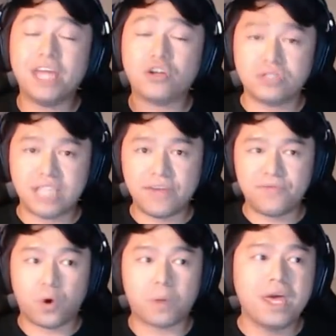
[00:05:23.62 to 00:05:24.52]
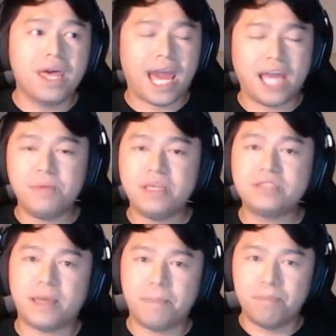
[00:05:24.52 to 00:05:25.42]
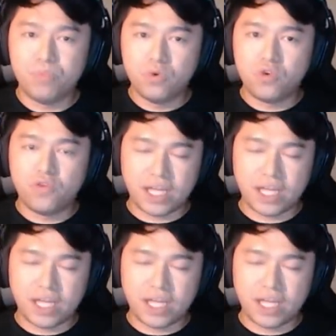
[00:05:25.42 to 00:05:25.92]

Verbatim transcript: in her day form, enemies that move